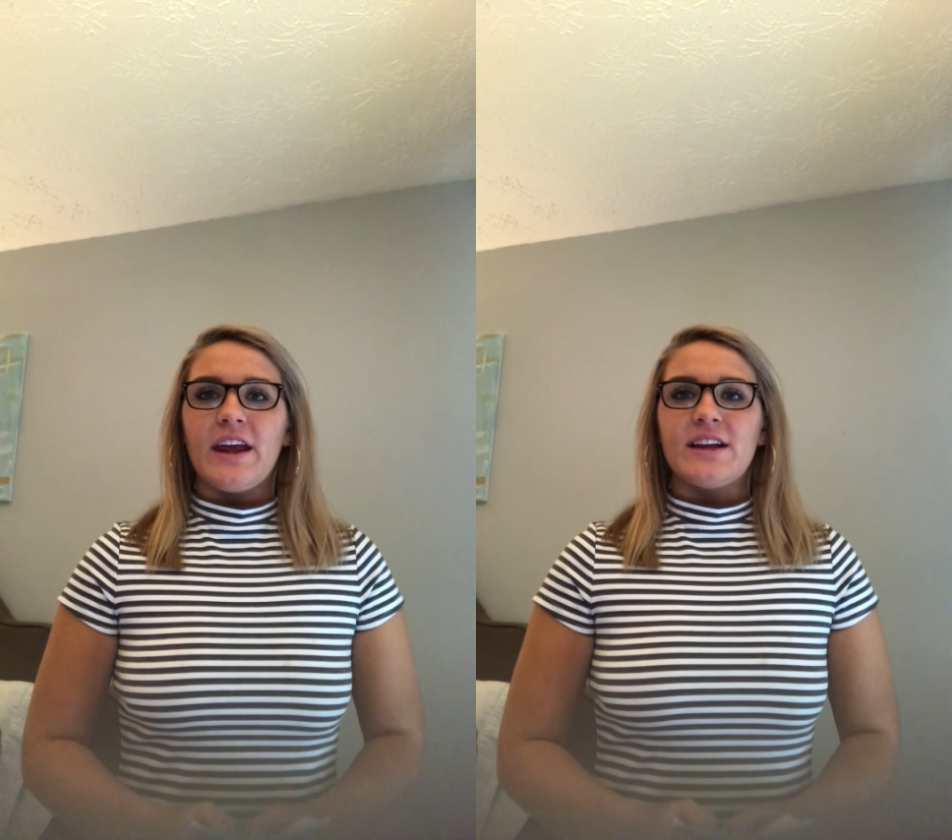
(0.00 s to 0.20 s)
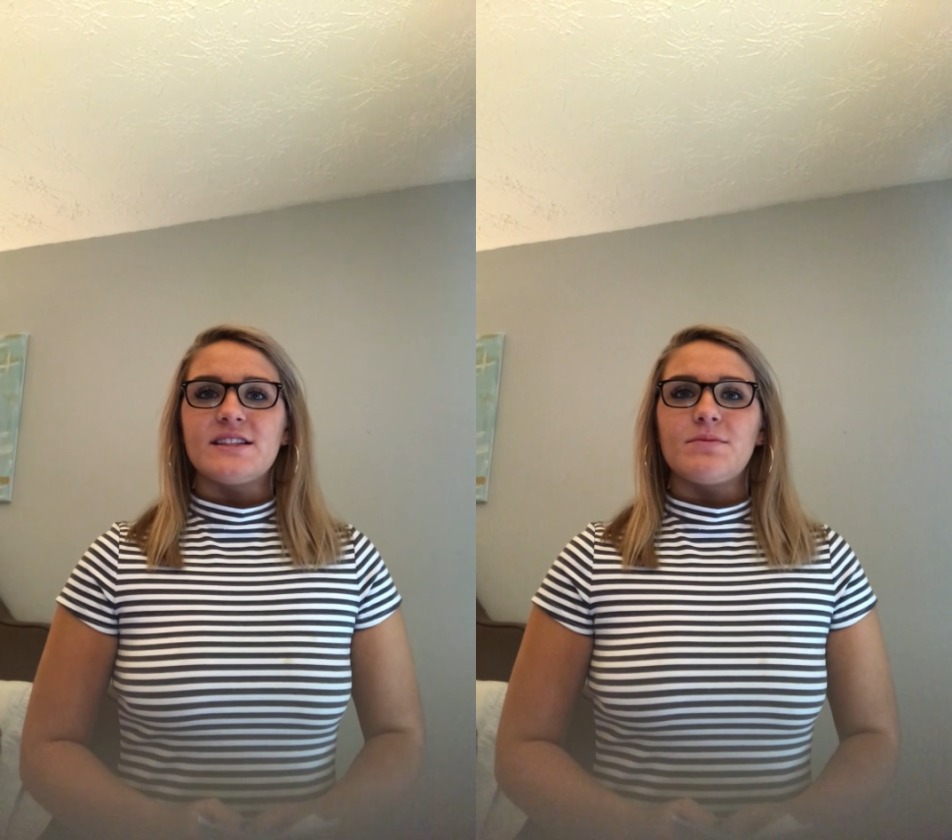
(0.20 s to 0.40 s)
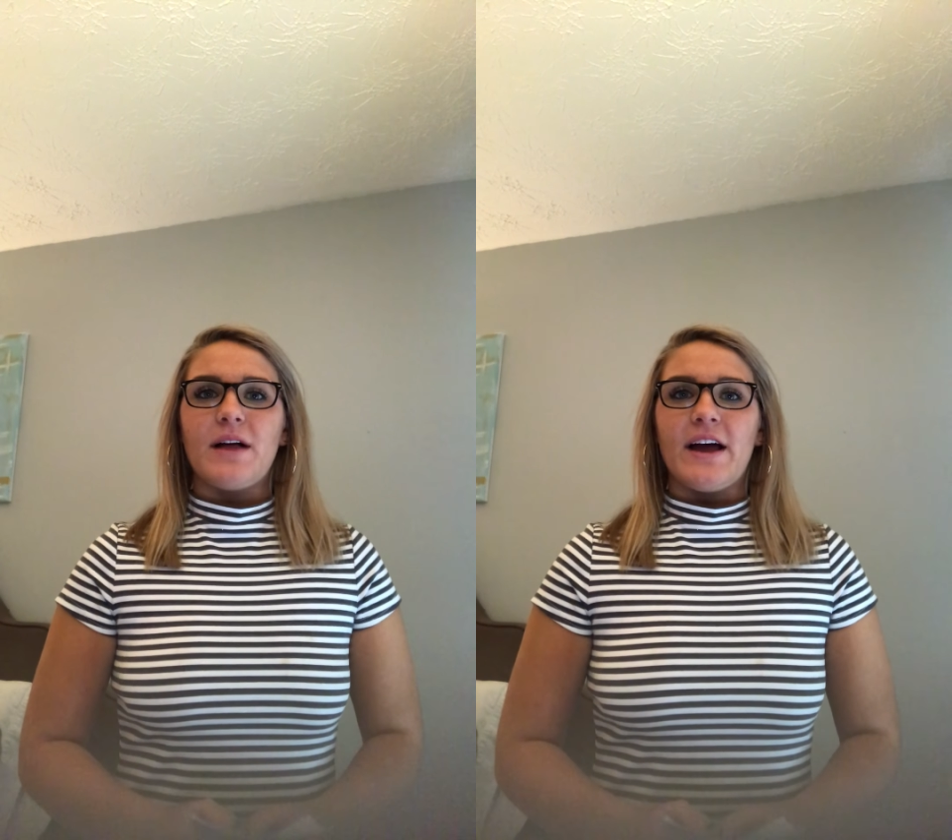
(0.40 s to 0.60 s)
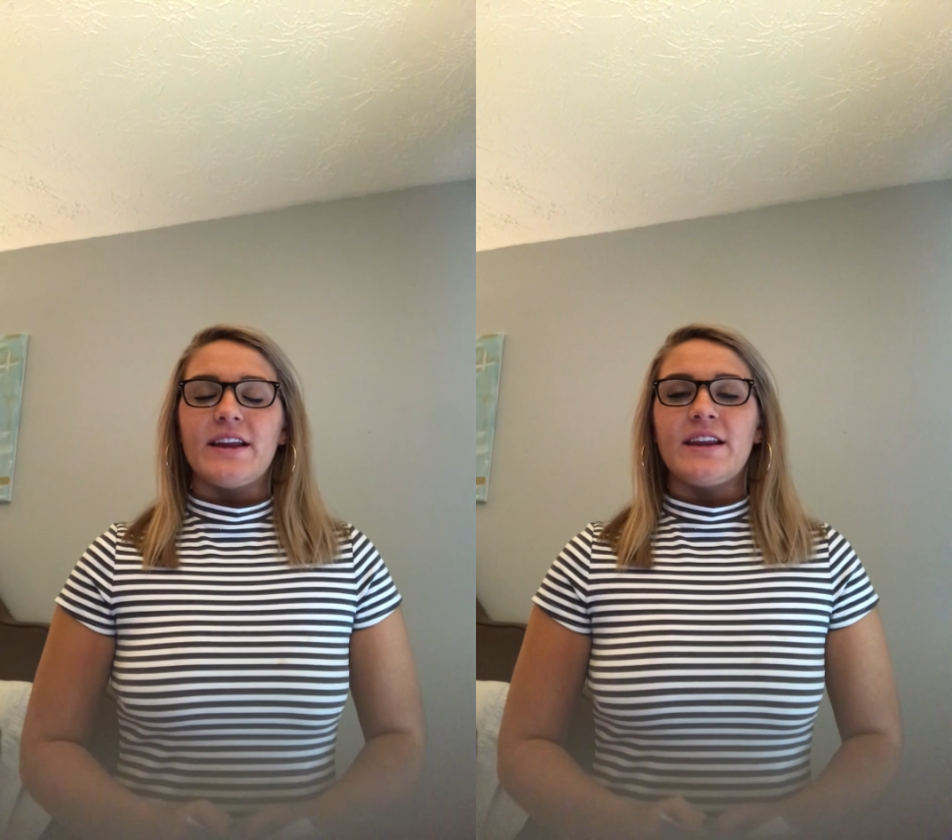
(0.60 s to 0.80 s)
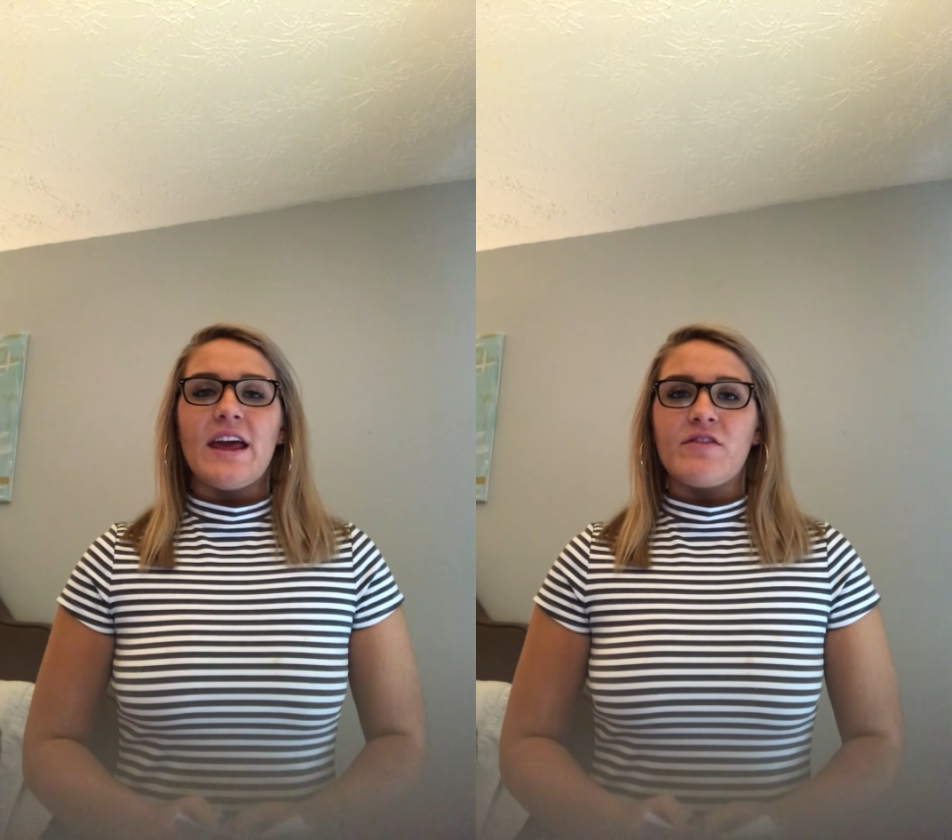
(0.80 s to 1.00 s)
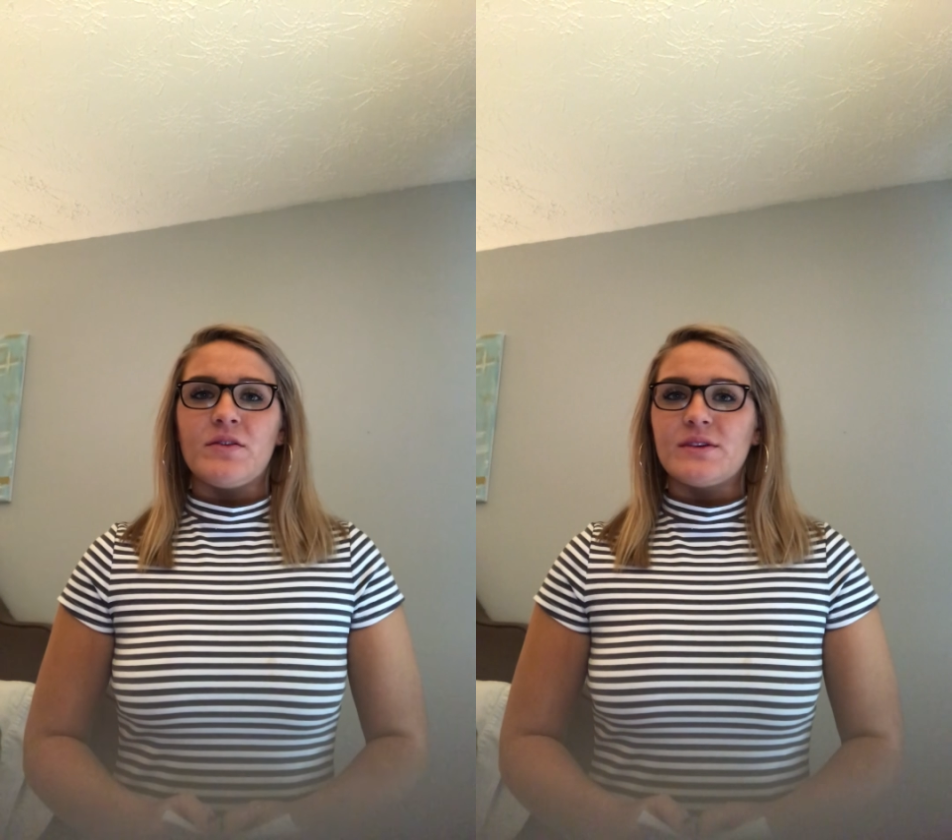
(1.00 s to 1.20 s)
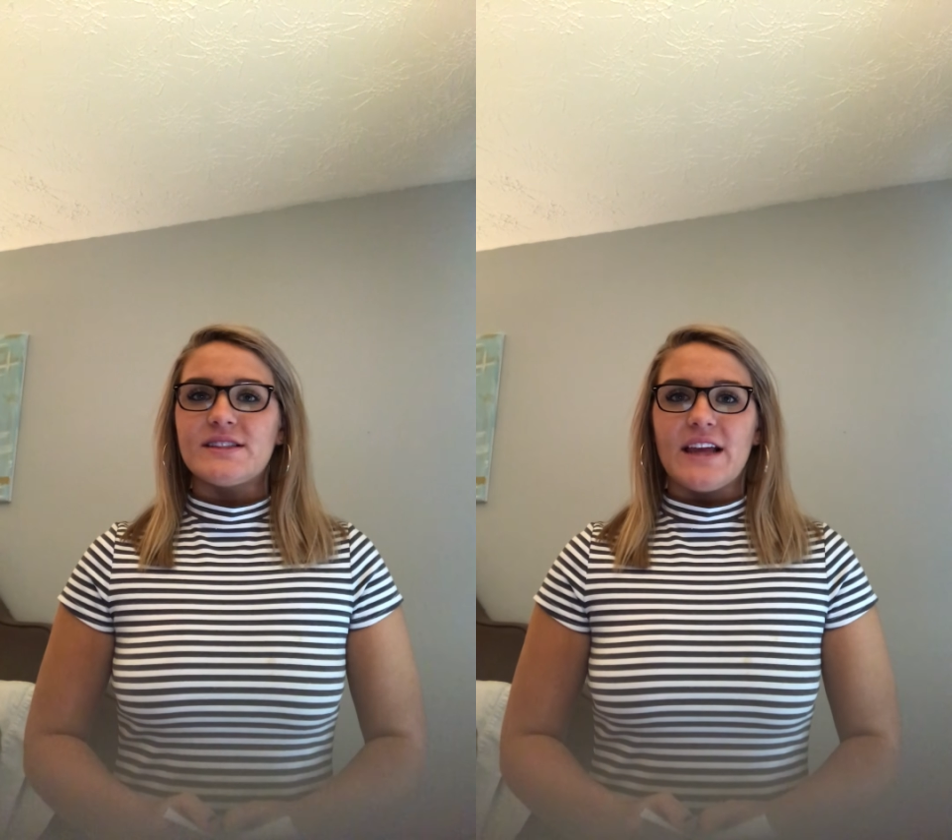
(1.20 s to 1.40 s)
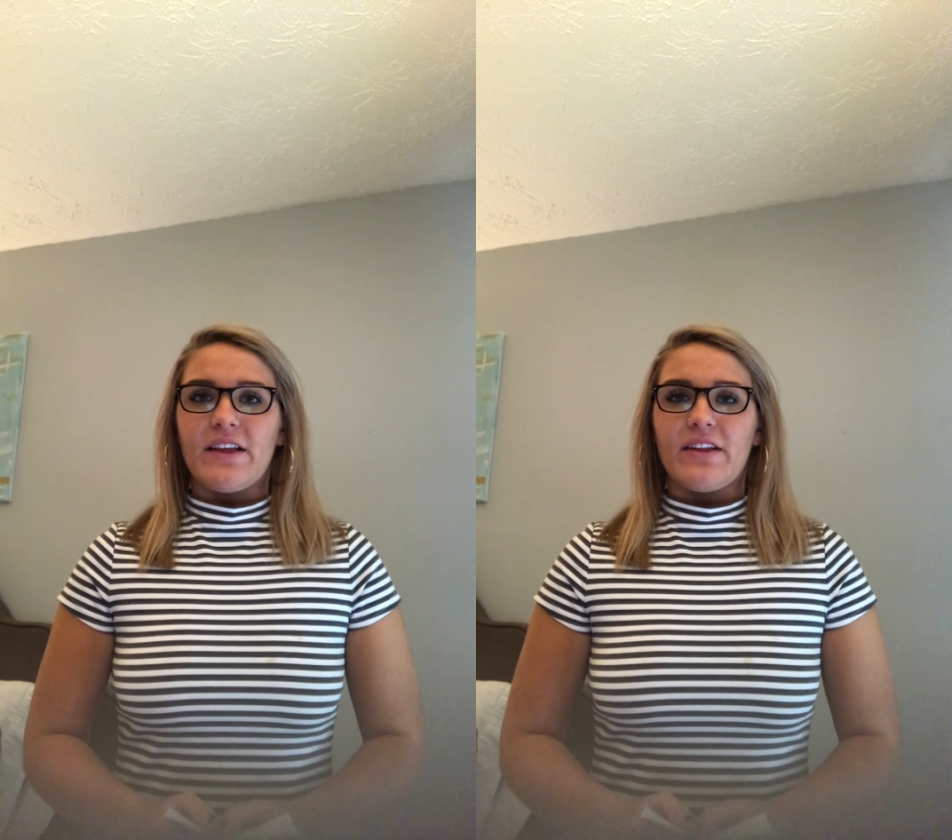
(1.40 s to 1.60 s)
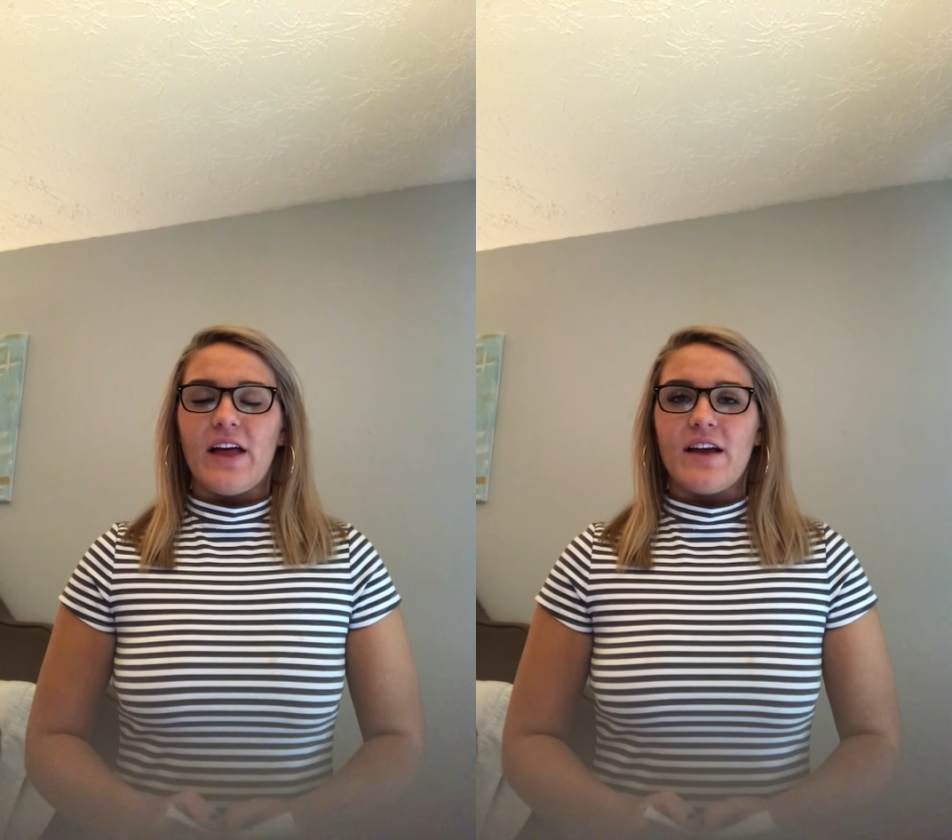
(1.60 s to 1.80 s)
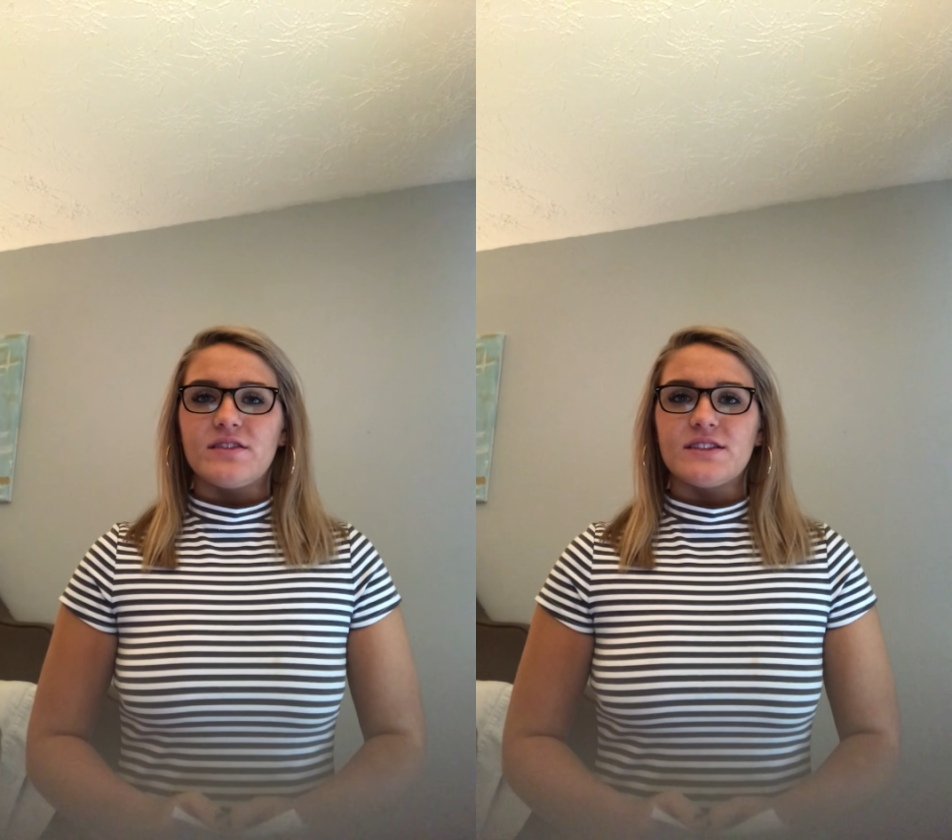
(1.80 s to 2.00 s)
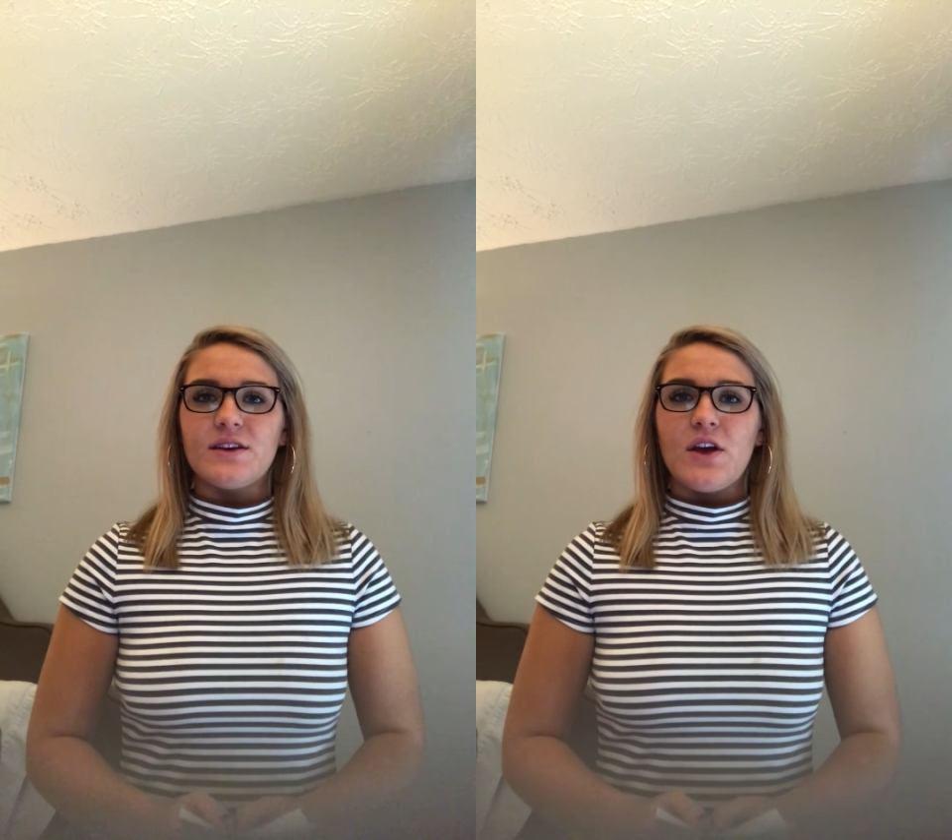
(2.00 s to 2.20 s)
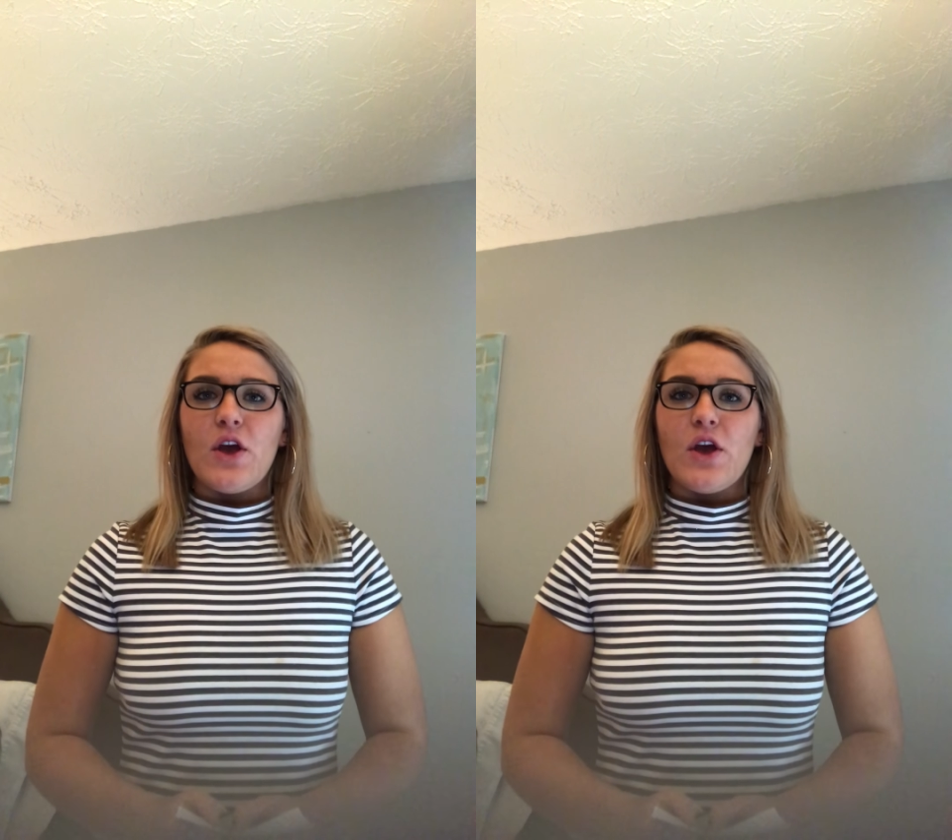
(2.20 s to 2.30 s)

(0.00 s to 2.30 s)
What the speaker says: and is applied in everyone's daily lives.